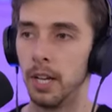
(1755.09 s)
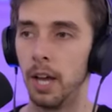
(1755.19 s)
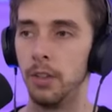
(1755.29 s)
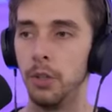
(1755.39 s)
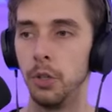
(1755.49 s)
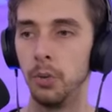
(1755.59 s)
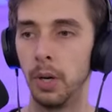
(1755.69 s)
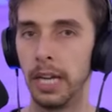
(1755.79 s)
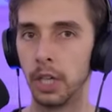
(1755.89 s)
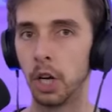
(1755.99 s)
and you
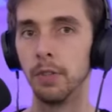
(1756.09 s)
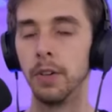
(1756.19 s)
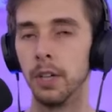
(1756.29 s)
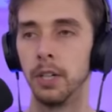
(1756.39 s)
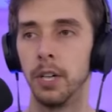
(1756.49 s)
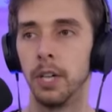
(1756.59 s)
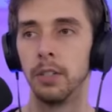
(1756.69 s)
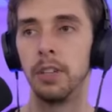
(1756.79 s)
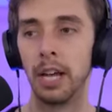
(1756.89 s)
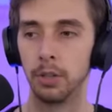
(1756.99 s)
uncover
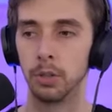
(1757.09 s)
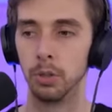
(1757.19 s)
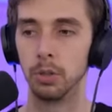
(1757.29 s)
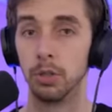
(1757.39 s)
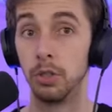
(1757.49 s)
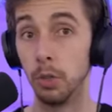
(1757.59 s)
dinosaurs to